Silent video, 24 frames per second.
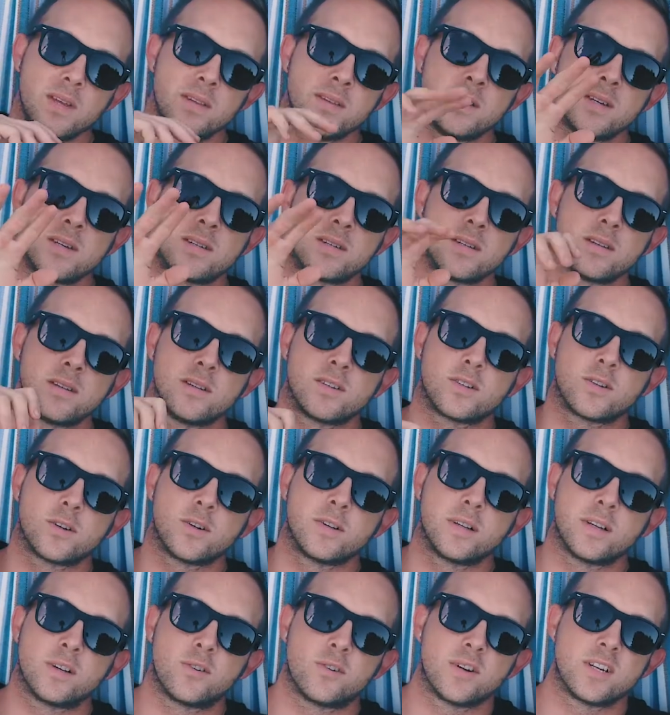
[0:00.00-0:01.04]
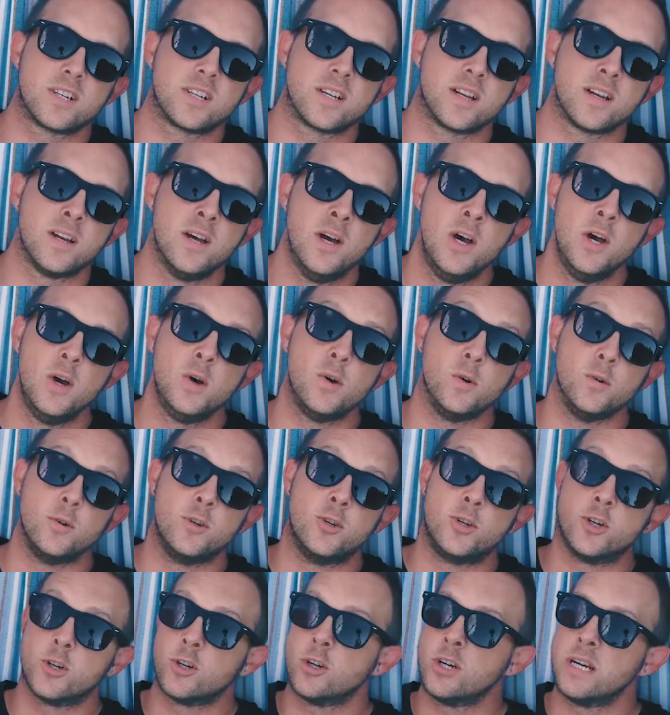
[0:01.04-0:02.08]
this early Christian who
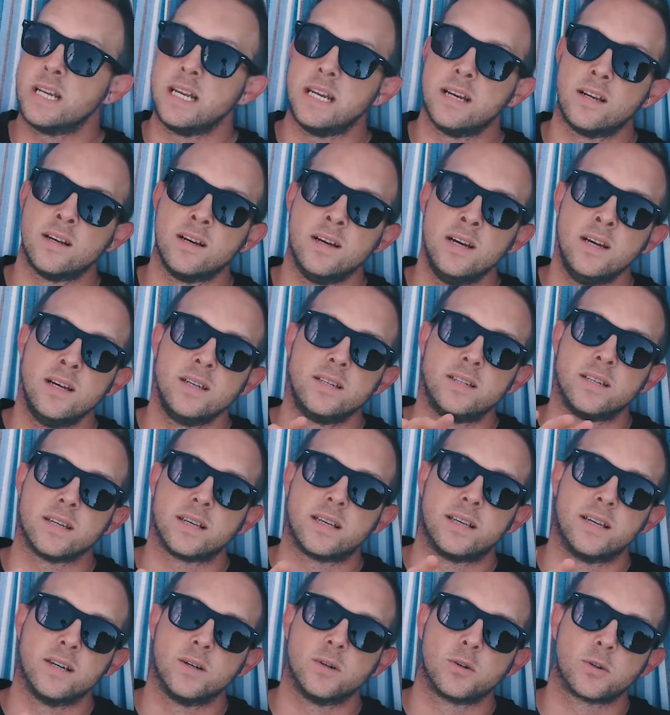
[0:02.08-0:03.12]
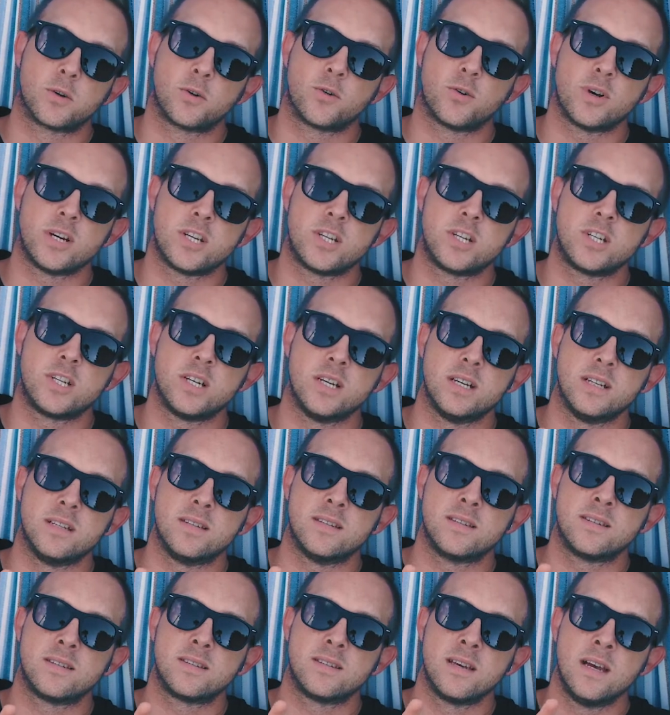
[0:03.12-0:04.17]
journeyed to kill
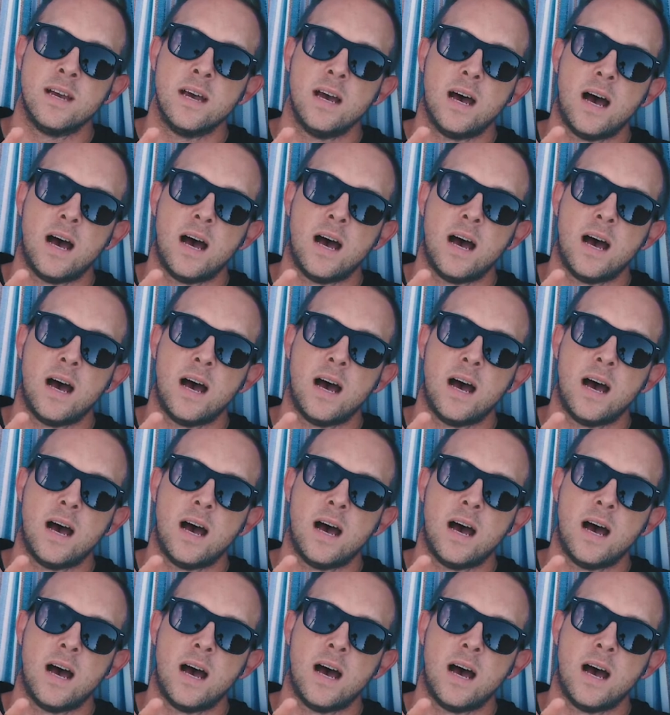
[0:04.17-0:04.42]
Christians,